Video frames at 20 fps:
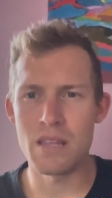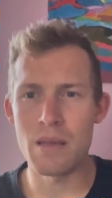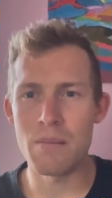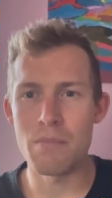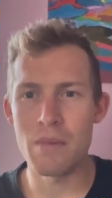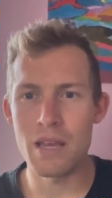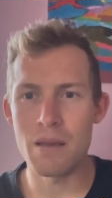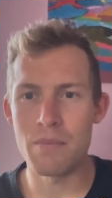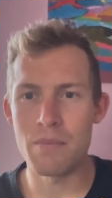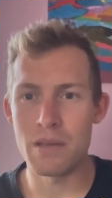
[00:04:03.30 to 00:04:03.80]
they
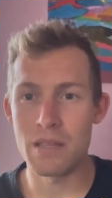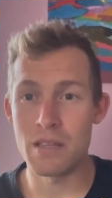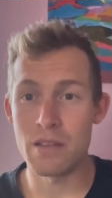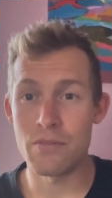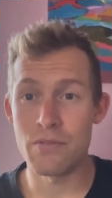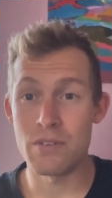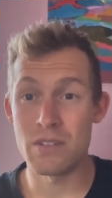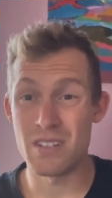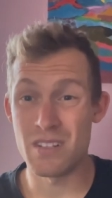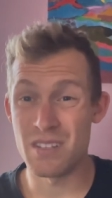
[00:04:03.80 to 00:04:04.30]
make a big
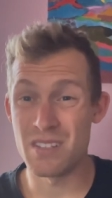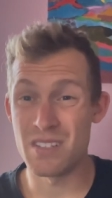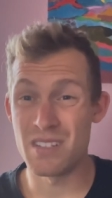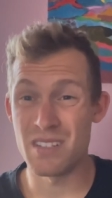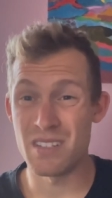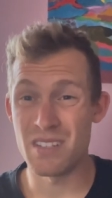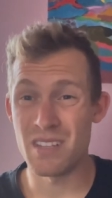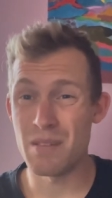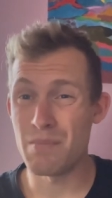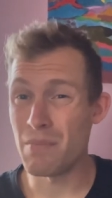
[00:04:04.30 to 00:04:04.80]
difference
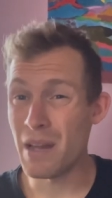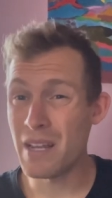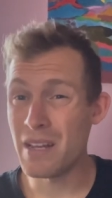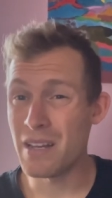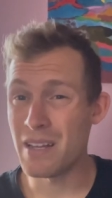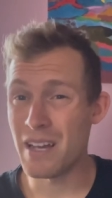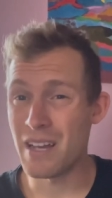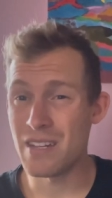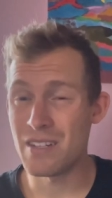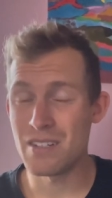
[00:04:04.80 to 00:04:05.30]
because they
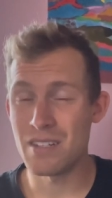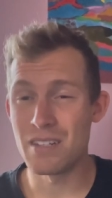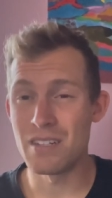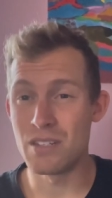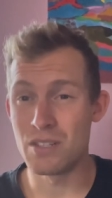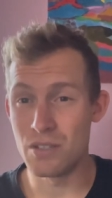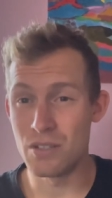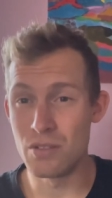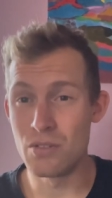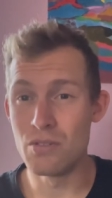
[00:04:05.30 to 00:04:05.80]
might
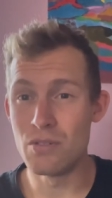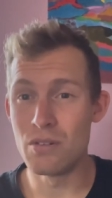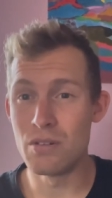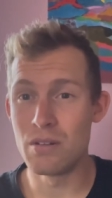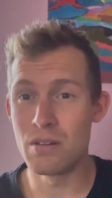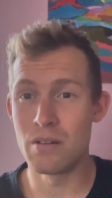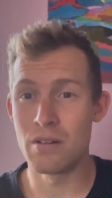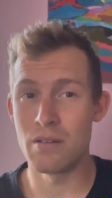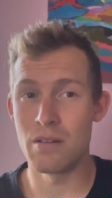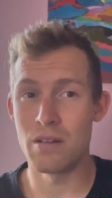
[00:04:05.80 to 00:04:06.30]
actually do
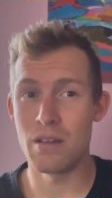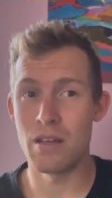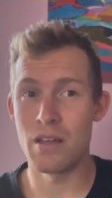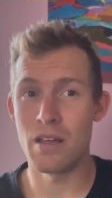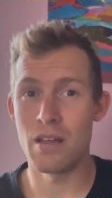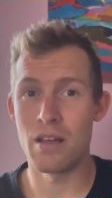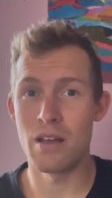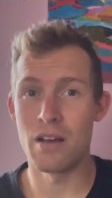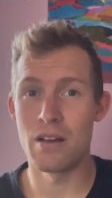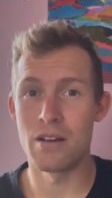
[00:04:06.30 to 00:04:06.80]

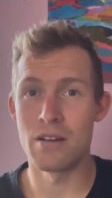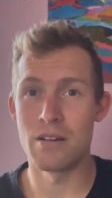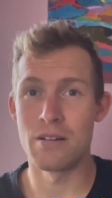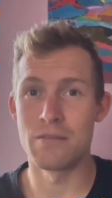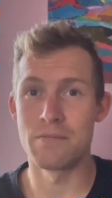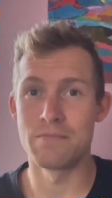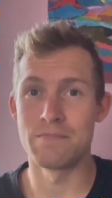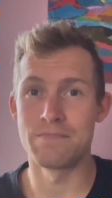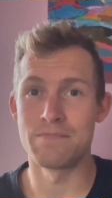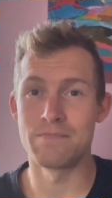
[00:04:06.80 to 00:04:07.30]

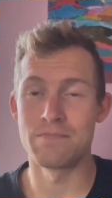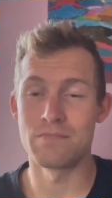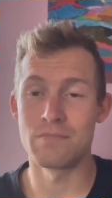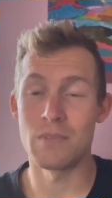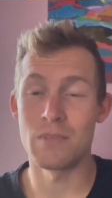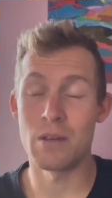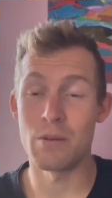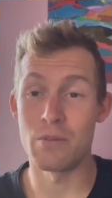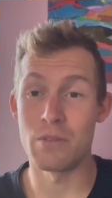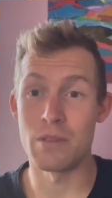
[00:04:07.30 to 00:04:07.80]
um,
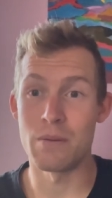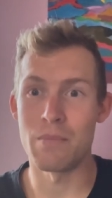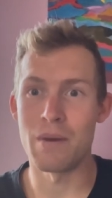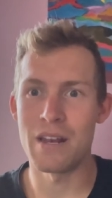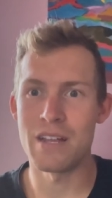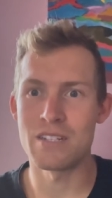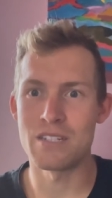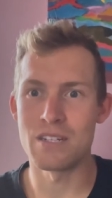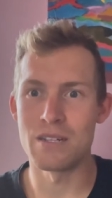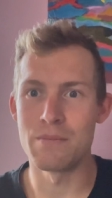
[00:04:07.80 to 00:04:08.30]
like they
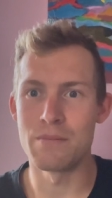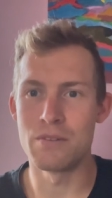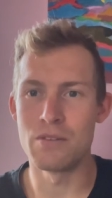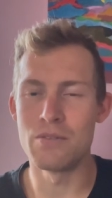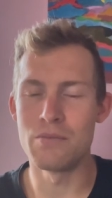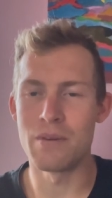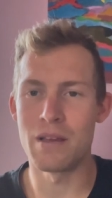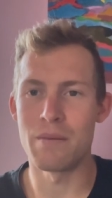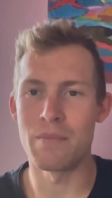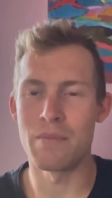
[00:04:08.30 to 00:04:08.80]
might actually
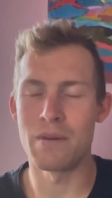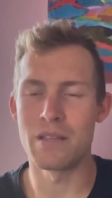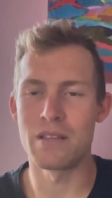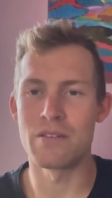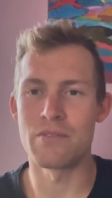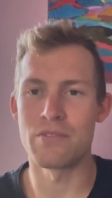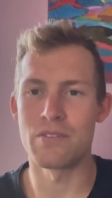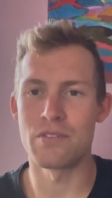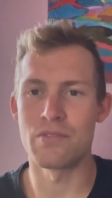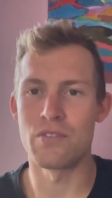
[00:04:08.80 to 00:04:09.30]
do make a big
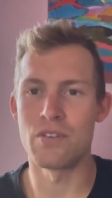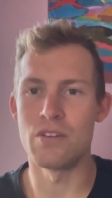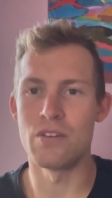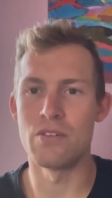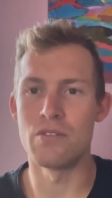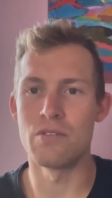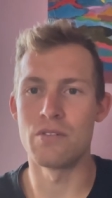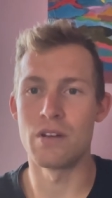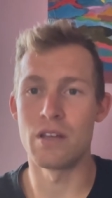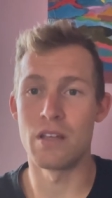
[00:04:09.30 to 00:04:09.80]
difference for
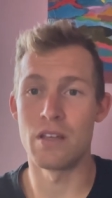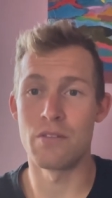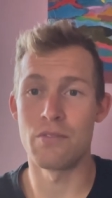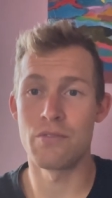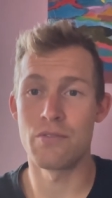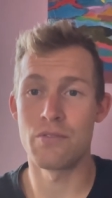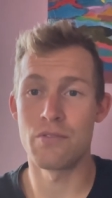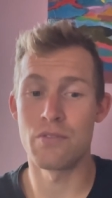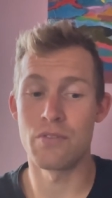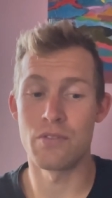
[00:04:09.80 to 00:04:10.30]
you
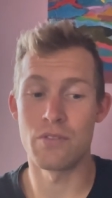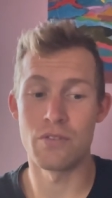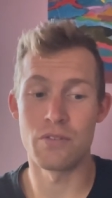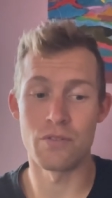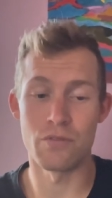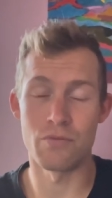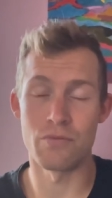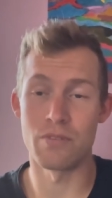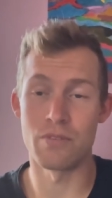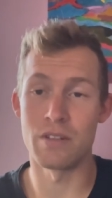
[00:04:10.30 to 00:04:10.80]
if
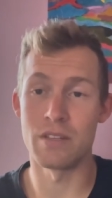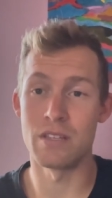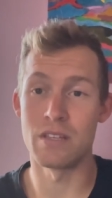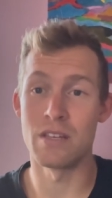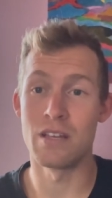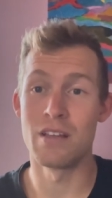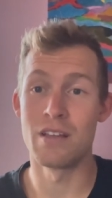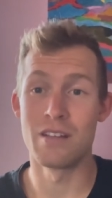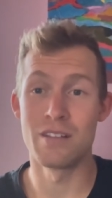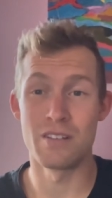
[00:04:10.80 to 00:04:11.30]
you're
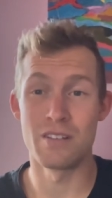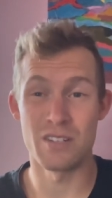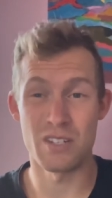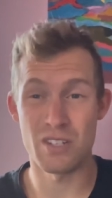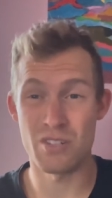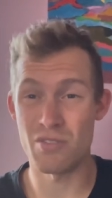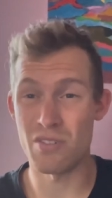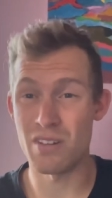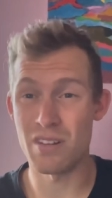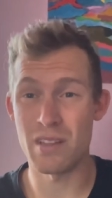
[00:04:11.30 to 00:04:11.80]
really just
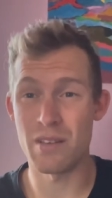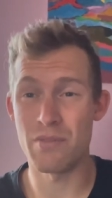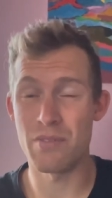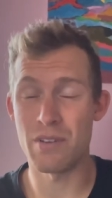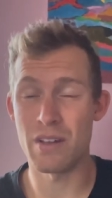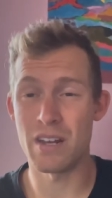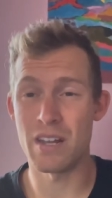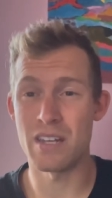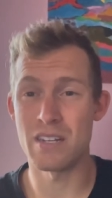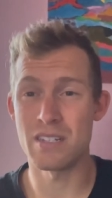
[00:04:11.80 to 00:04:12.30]
struggling
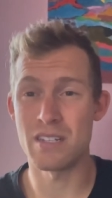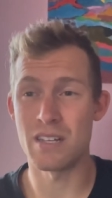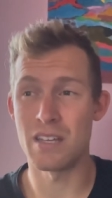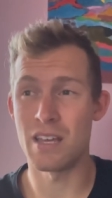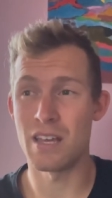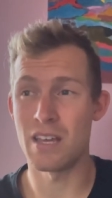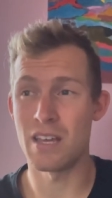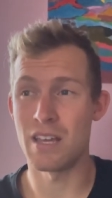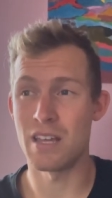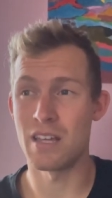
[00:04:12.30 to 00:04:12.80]

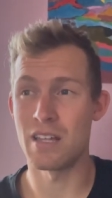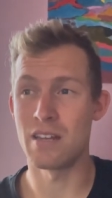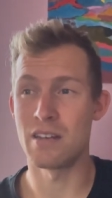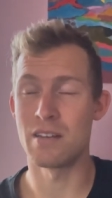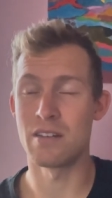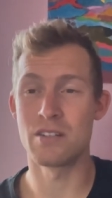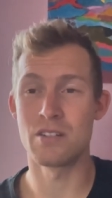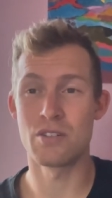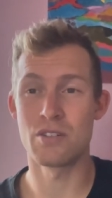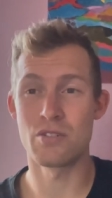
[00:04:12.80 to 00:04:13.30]
financially
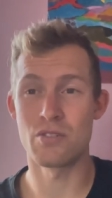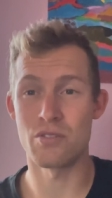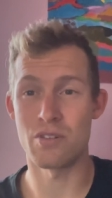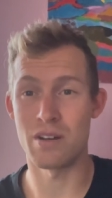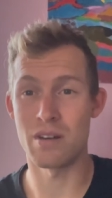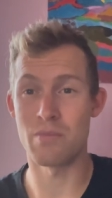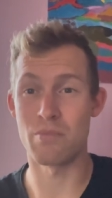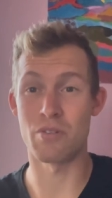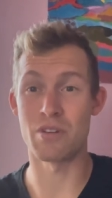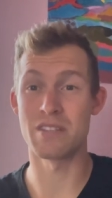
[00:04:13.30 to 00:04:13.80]
and
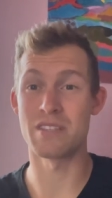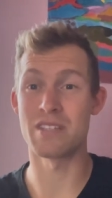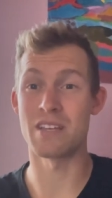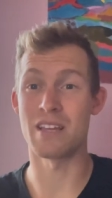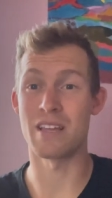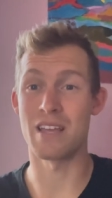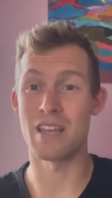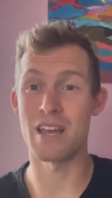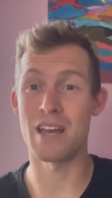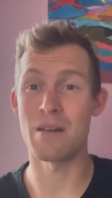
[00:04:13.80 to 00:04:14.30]
trying to bridge
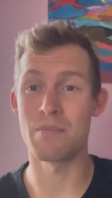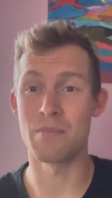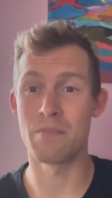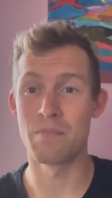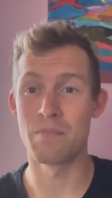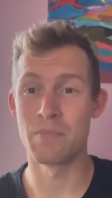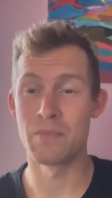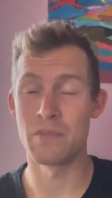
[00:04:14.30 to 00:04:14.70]
that gap